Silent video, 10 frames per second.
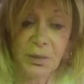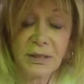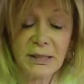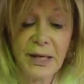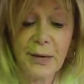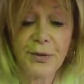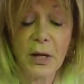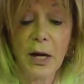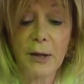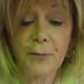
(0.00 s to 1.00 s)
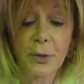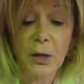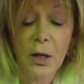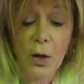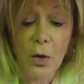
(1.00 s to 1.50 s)
at the same time,
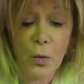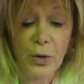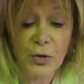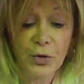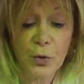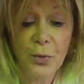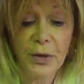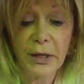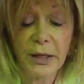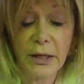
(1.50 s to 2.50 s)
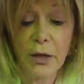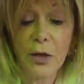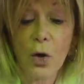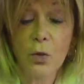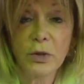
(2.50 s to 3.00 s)
when you do put it in,
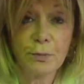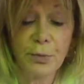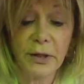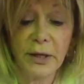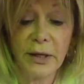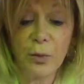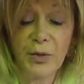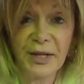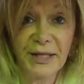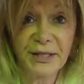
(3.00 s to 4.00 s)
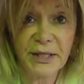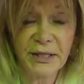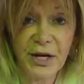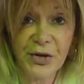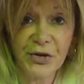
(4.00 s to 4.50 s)
you always put it in with the
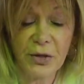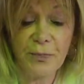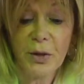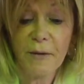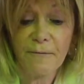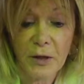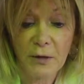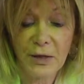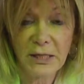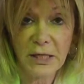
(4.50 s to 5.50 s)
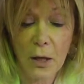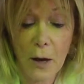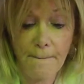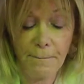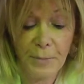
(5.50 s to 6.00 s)
indentation facing
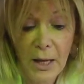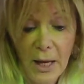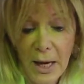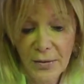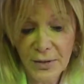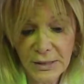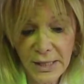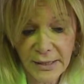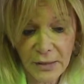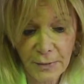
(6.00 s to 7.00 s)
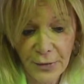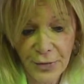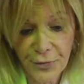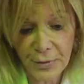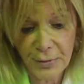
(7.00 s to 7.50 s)
up. And this takes about
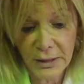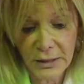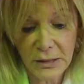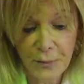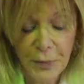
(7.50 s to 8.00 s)
3 minutes,